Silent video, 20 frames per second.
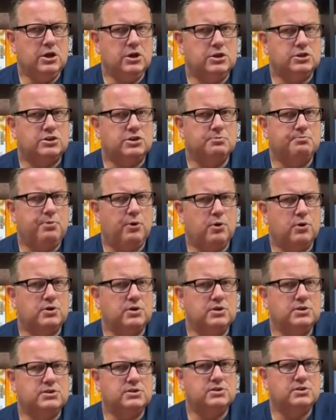
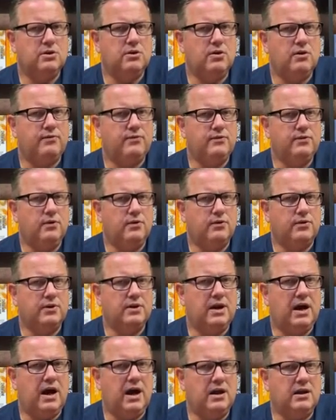Supporters of
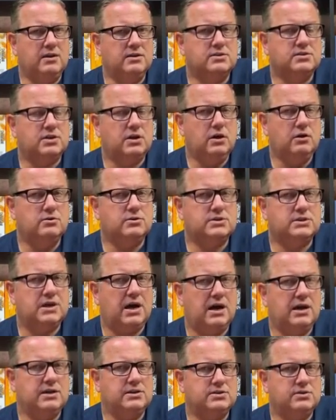Northern Ireland's close
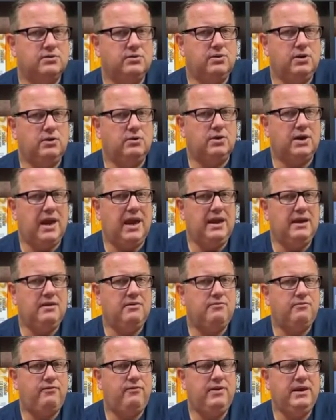ties to the U K
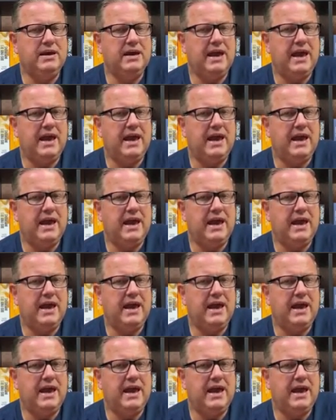fear